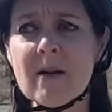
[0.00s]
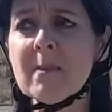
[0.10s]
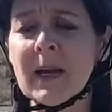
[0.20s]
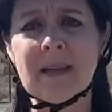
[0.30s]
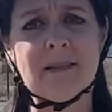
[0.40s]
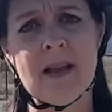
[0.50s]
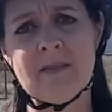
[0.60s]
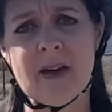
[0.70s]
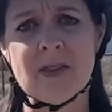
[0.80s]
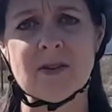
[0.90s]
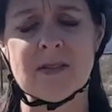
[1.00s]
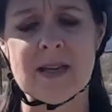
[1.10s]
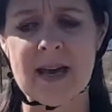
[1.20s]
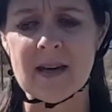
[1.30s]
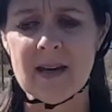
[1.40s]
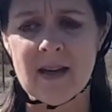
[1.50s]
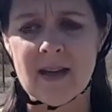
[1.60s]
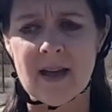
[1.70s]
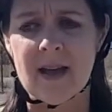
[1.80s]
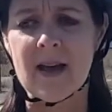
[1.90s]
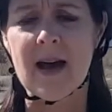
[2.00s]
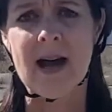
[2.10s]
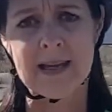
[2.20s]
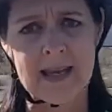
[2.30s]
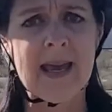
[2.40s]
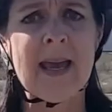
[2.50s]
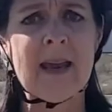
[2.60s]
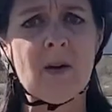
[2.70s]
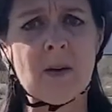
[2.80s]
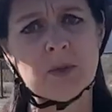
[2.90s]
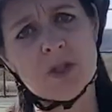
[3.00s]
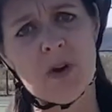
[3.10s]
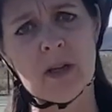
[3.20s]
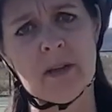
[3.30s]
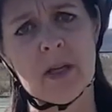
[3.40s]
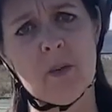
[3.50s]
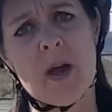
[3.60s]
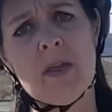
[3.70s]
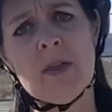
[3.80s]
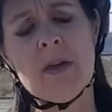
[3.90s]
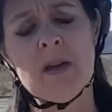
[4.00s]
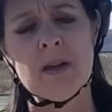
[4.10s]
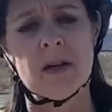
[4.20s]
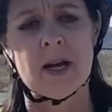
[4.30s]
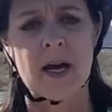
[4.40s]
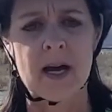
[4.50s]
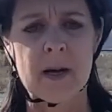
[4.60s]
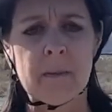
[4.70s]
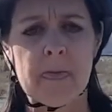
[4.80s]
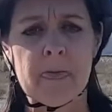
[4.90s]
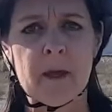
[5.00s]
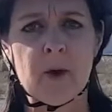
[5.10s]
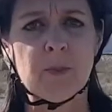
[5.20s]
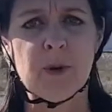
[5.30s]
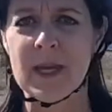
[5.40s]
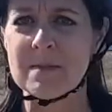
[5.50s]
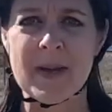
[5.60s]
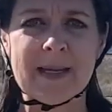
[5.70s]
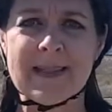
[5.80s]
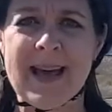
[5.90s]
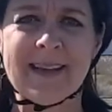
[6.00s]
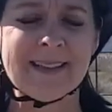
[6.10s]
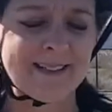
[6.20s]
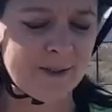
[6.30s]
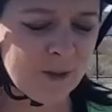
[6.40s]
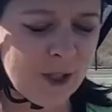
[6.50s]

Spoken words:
am I going to love others that I can't or I'm struggling with. Bring it back down, because if